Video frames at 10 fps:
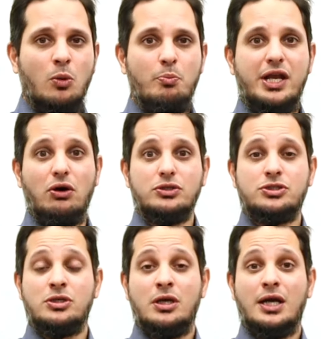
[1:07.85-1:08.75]

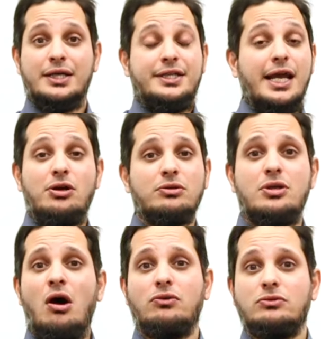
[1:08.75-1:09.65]
Because they don't
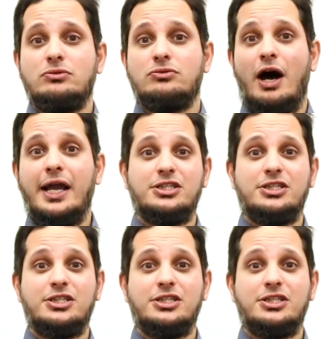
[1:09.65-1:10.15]
know, right?